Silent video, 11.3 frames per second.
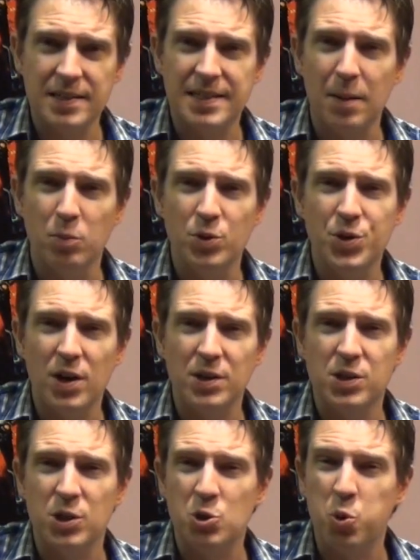double
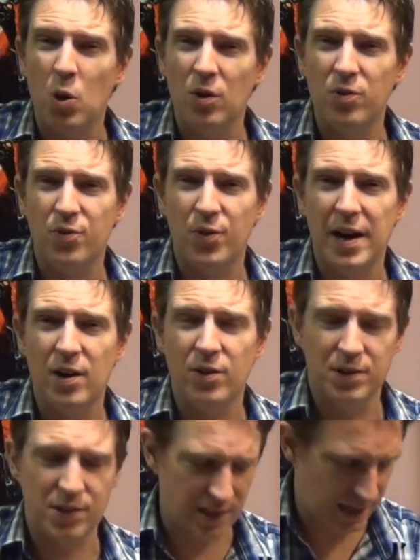dots, the 12th fret on
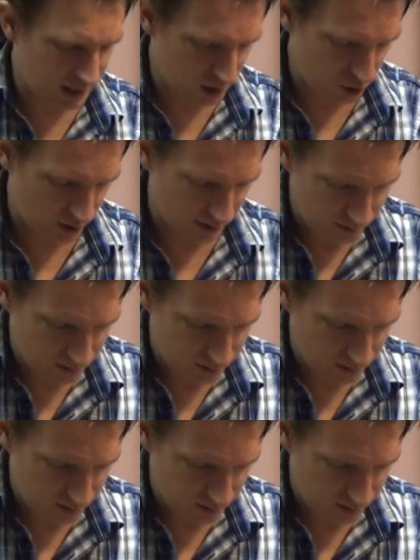the 2nd string.